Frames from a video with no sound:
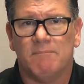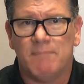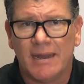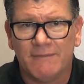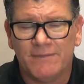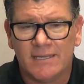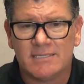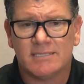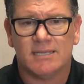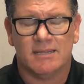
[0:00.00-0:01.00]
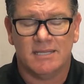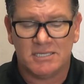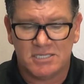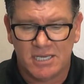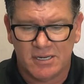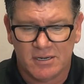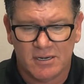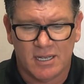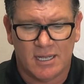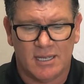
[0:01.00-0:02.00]
benefits. This
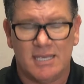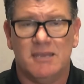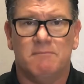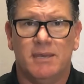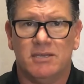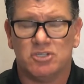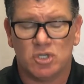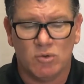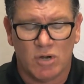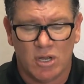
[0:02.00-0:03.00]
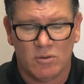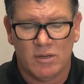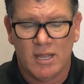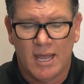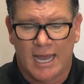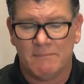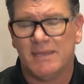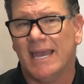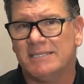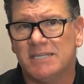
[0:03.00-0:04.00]
year, EEP has grown. I'm
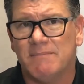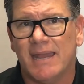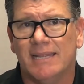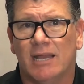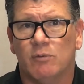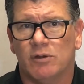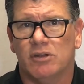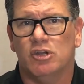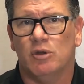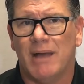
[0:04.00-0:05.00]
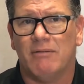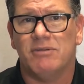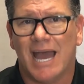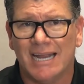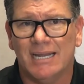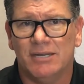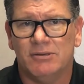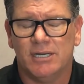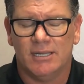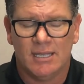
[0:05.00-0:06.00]
guesstimating that we're gonna do about
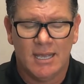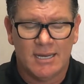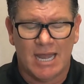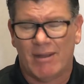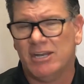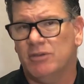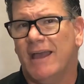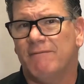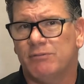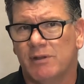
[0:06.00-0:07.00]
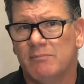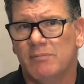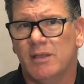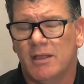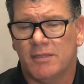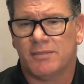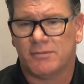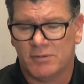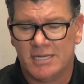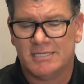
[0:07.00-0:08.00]
900. Now, I do have
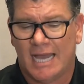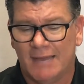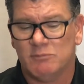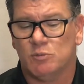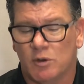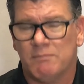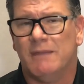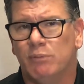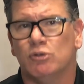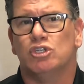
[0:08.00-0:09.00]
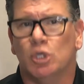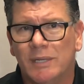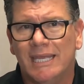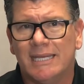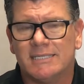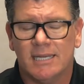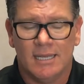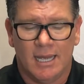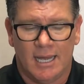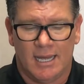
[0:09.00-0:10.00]
three times more people doing it,
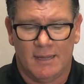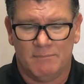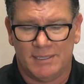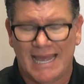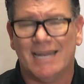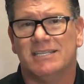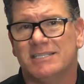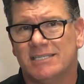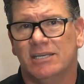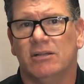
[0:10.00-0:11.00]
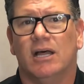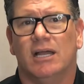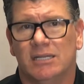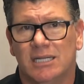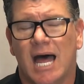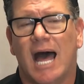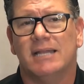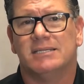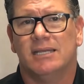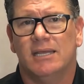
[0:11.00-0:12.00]
but that is still a
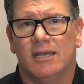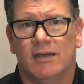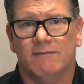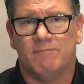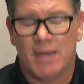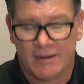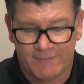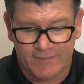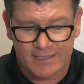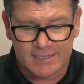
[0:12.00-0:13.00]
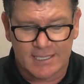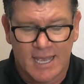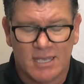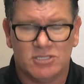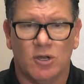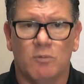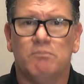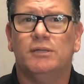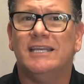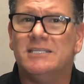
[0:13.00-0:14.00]
lot of benefits. So
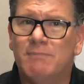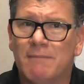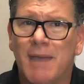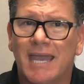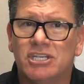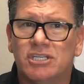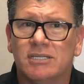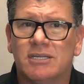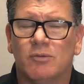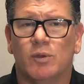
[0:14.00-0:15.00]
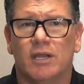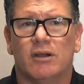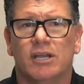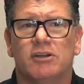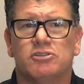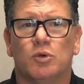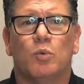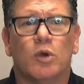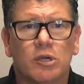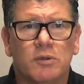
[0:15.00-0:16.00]
please be patient. We are here to
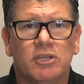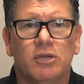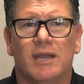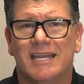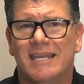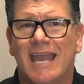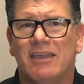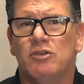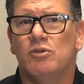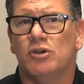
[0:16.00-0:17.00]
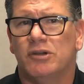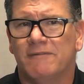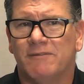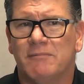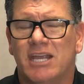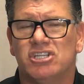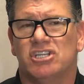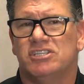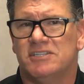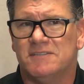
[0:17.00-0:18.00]
work with you and get you your information
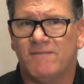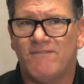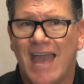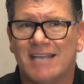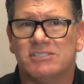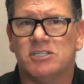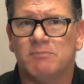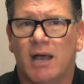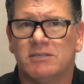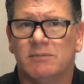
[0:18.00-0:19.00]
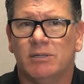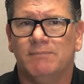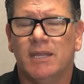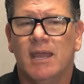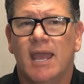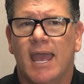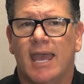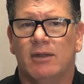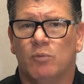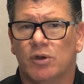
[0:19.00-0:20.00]
just as fast as possible.
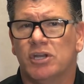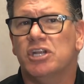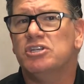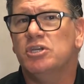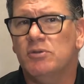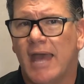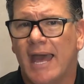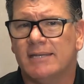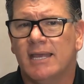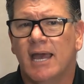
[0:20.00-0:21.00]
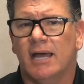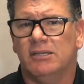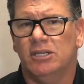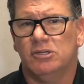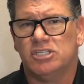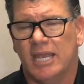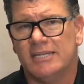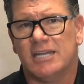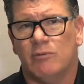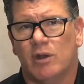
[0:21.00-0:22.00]
And we're gonna do that. A little change
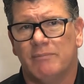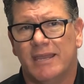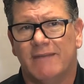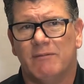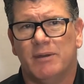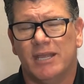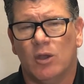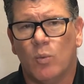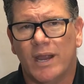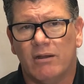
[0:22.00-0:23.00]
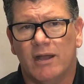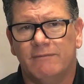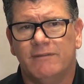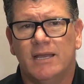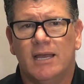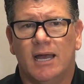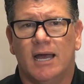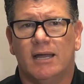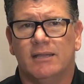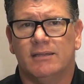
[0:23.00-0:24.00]
that I wanna make everybody aware of,
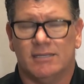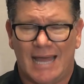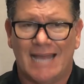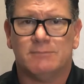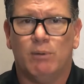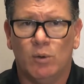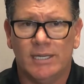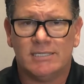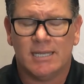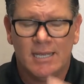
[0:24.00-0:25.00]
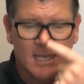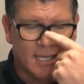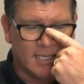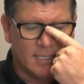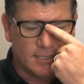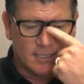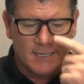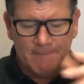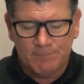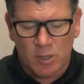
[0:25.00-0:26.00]
the last point is
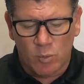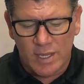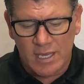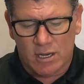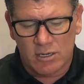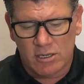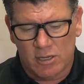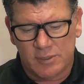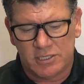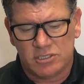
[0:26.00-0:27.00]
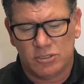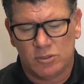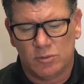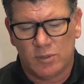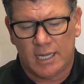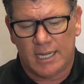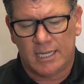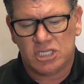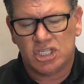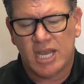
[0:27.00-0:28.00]
we are going to
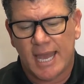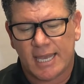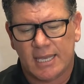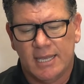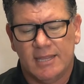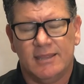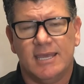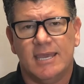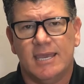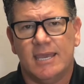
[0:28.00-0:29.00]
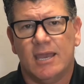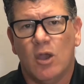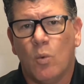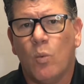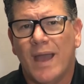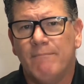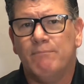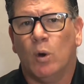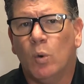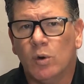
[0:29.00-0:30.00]
check the web
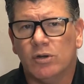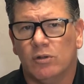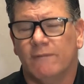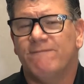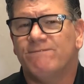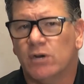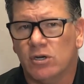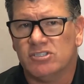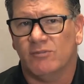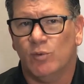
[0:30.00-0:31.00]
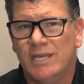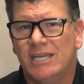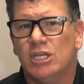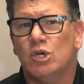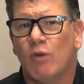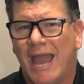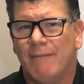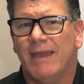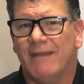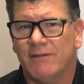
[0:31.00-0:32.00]
portal first. If we can
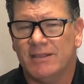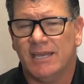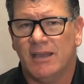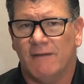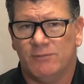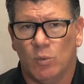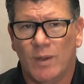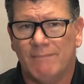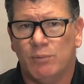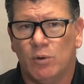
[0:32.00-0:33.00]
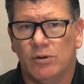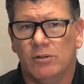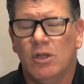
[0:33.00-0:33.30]
grab everything off the web portal,